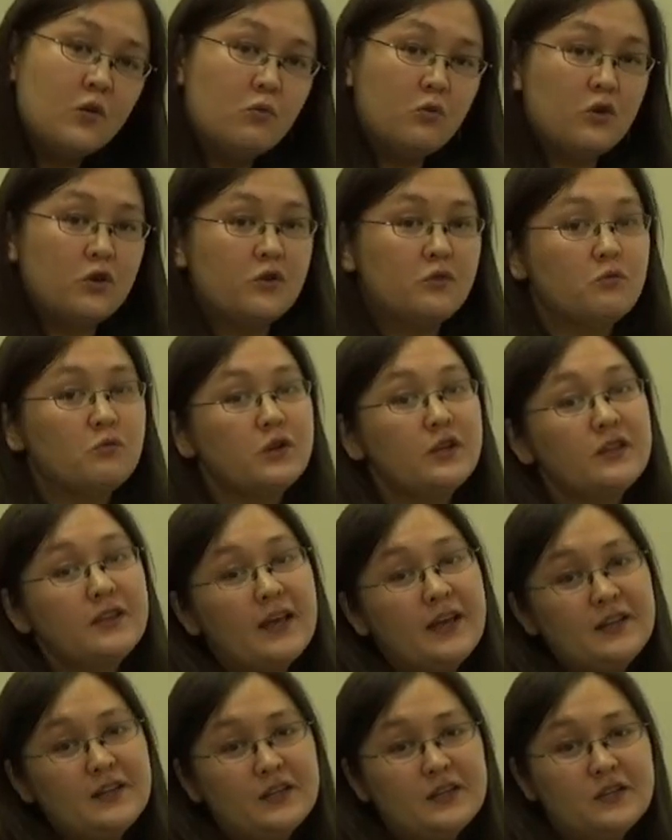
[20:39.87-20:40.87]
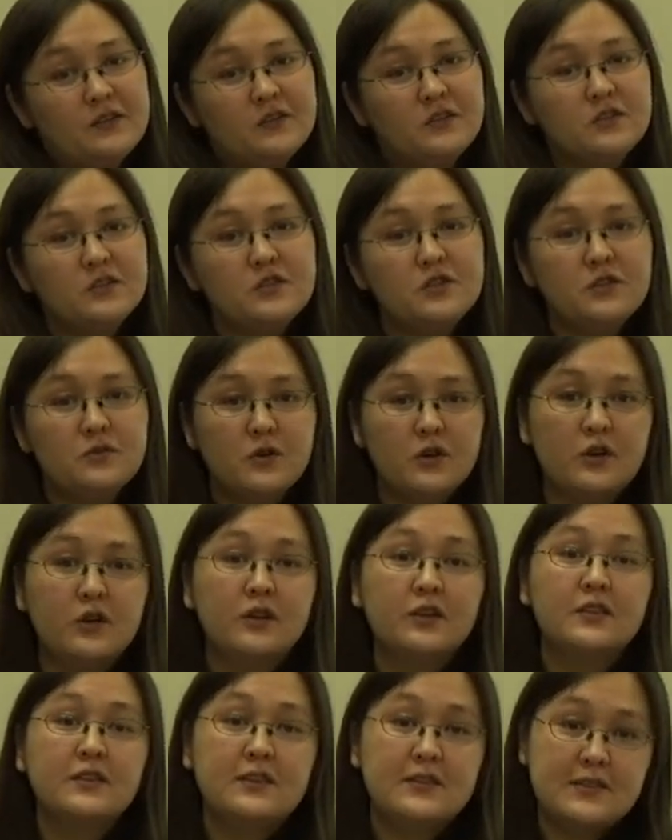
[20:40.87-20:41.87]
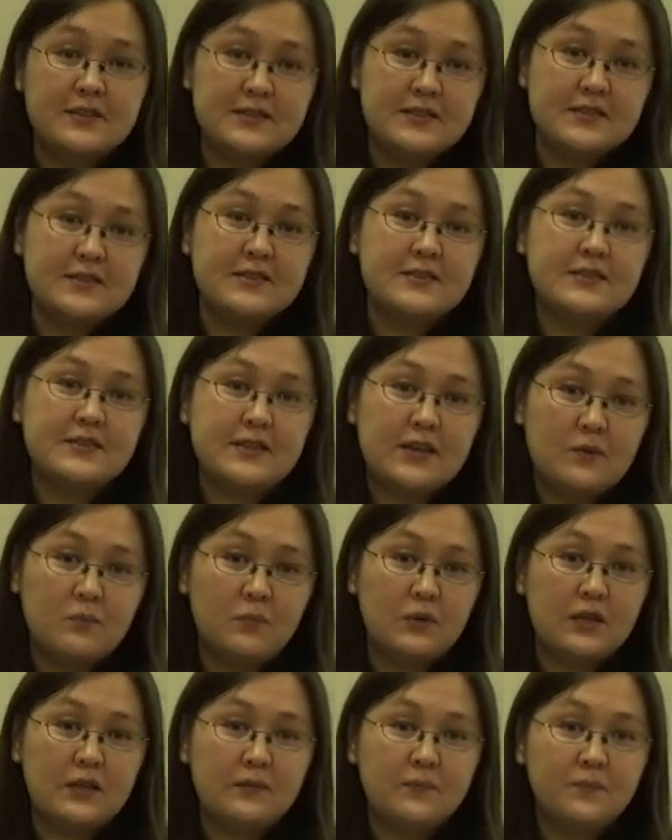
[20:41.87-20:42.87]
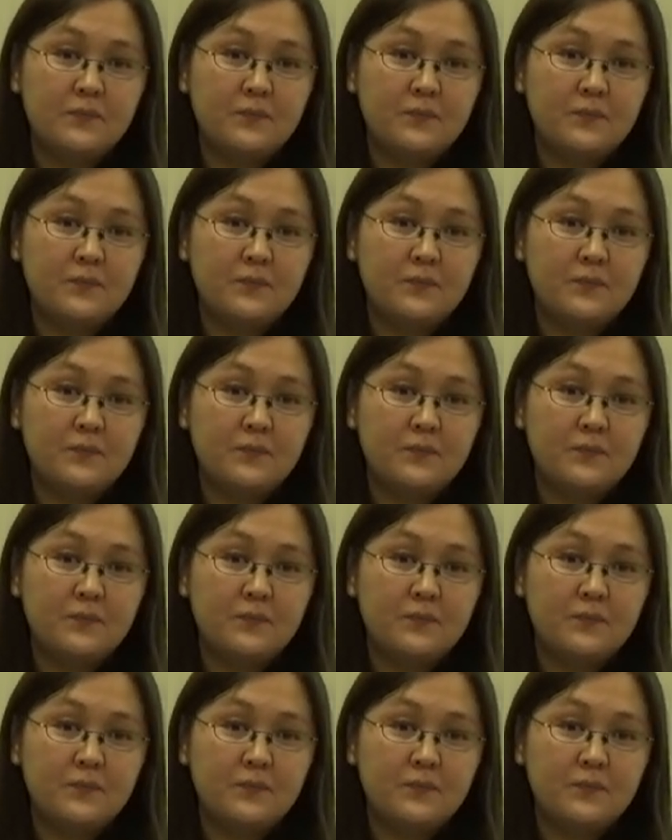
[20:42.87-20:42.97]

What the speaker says: were related to her thesis statement.